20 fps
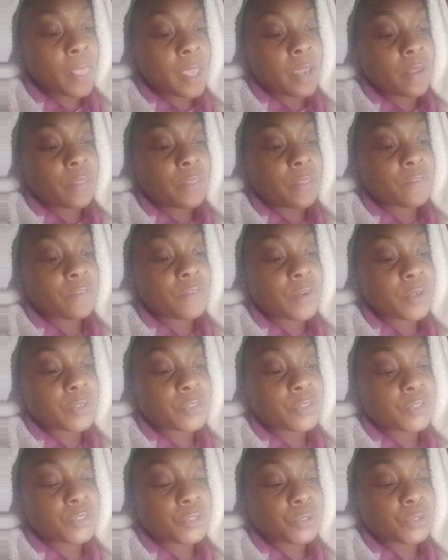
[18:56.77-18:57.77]
The first
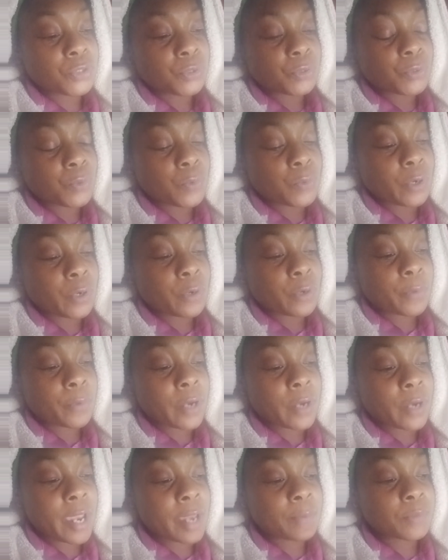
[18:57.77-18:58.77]
two were
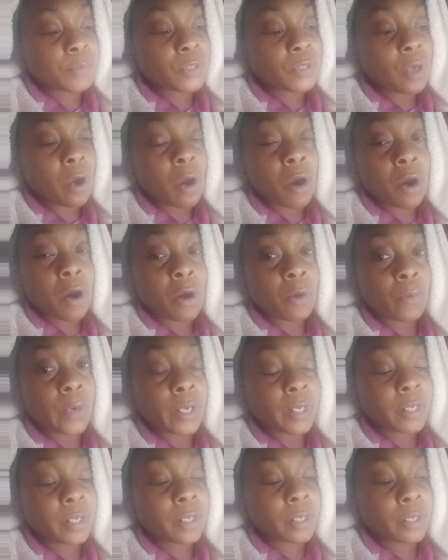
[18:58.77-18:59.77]
perhaps
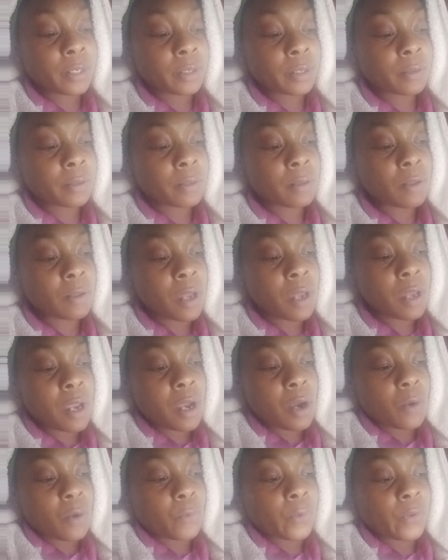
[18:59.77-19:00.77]
already ill
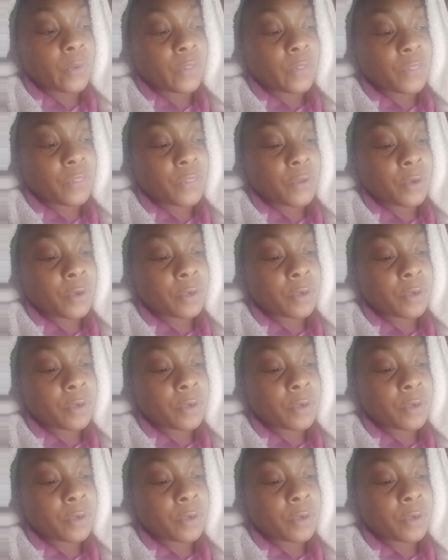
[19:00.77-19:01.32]
when the third